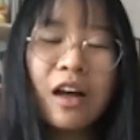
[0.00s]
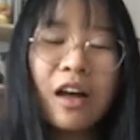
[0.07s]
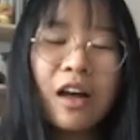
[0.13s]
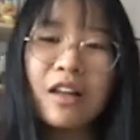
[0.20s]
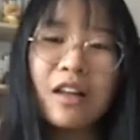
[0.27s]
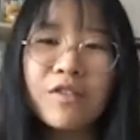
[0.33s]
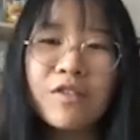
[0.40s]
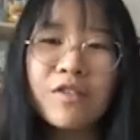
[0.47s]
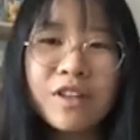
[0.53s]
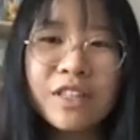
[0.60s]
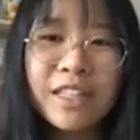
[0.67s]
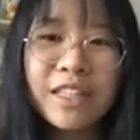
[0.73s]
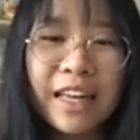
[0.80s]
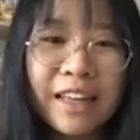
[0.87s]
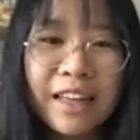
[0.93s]
of course,
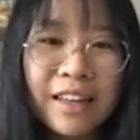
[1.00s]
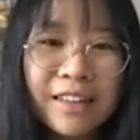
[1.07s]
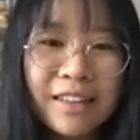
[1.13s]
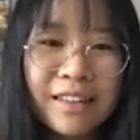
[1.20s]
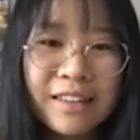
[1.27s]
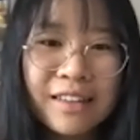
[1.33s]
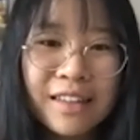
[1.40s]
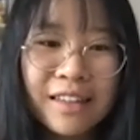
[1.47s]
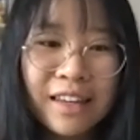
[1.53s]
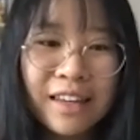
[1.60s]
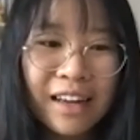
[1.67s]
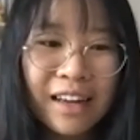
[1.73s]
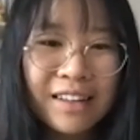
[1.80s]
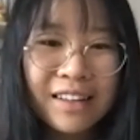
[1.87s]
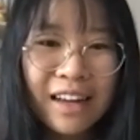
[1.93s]
I
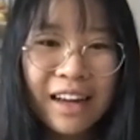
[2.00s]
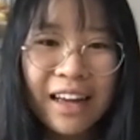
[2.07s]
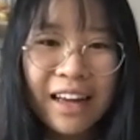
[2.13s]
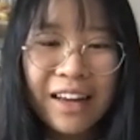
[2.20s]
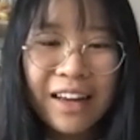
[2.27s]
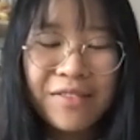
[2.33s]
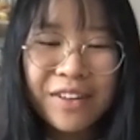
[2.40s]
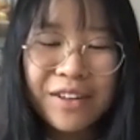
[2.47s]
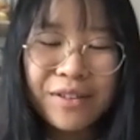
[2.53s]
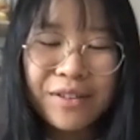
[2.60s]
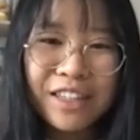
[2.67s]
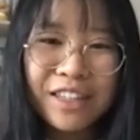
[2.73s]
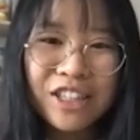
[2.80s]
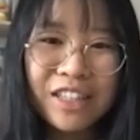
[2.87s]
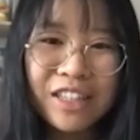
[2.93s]
have
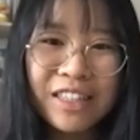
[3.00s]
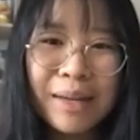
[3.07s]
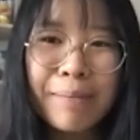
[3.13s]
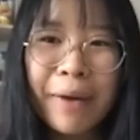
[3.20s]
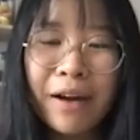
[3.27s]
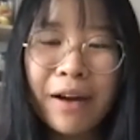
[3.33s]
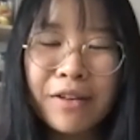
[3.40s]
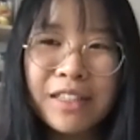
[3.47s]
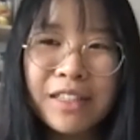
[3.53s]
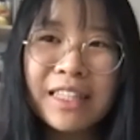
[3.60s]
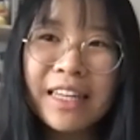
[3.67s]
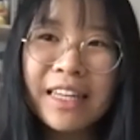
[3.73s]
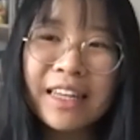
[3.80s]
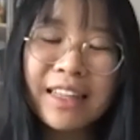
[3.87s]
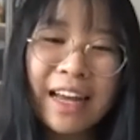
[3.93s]
questions about
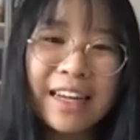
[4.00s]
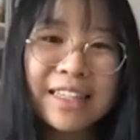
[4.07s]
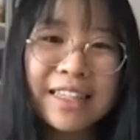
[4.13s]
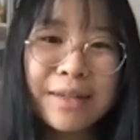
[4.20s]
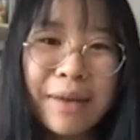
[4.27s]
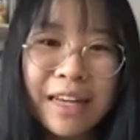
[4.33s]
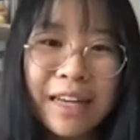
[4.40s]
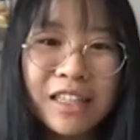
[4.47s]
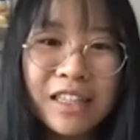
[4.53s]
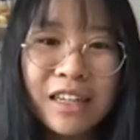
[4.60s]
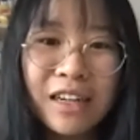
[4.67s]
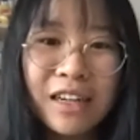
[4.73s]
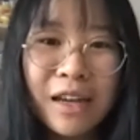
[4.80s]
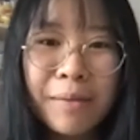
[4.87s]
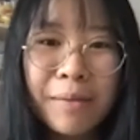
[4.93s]
the next
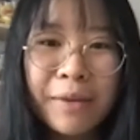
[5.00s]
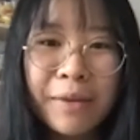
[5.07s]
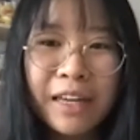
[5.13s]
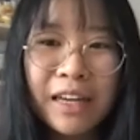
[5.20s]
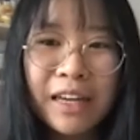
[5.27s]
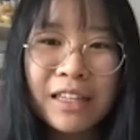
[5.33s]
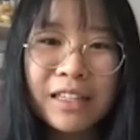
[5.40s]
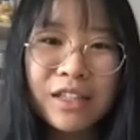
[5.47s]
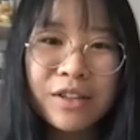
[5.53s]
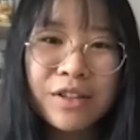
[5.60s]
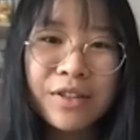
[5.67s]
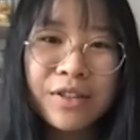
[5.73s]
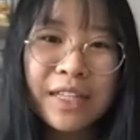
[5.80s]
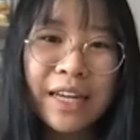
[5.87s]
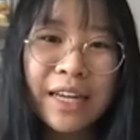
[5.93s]
semester, because due
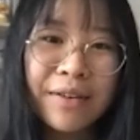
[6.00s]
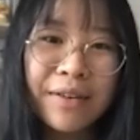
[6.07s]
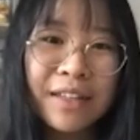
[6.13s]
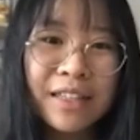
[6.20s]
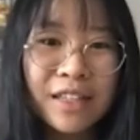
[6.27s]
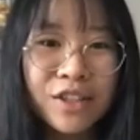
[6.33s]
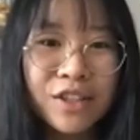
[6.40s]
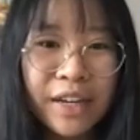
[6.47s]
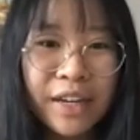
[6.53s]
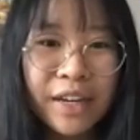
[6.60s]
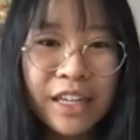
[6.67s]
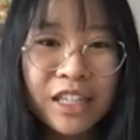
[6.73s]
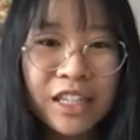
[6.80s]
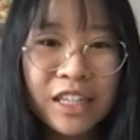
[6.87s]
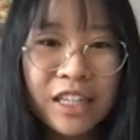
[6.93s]
to the current
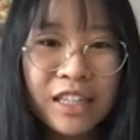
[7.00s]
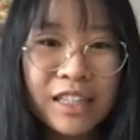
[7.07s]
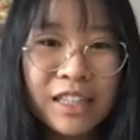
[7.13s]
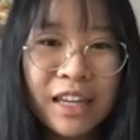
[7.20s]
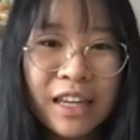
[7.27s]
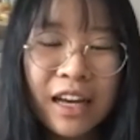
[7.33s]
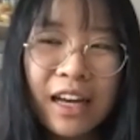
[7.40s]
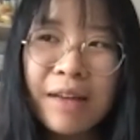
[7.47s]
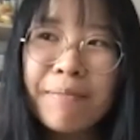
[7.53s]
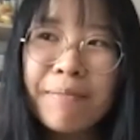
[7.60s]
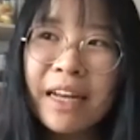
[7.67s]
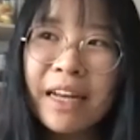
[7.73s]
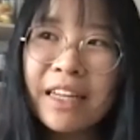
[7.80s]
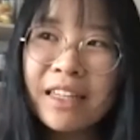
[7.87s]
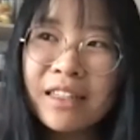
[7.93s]
situations,
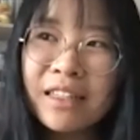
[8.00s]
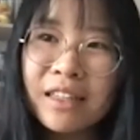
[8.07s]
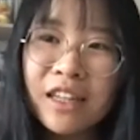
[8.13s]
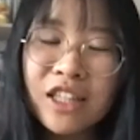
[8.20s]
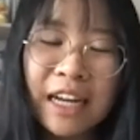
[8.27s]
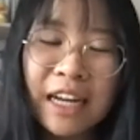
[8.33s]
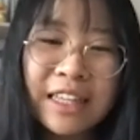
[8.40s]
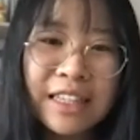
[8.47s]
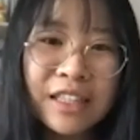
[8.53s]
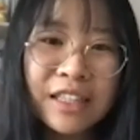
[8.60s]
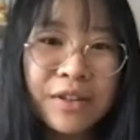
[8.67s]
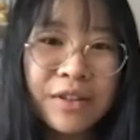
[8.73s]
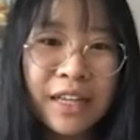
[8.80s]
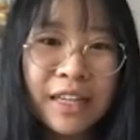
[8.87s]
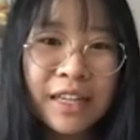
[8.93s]
many Chinese
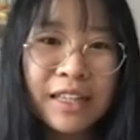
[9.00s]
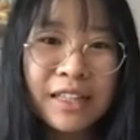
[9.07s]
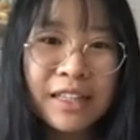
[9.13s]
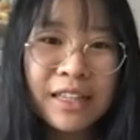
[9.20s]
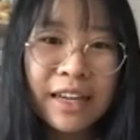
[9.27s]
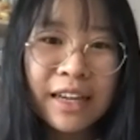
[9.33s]
students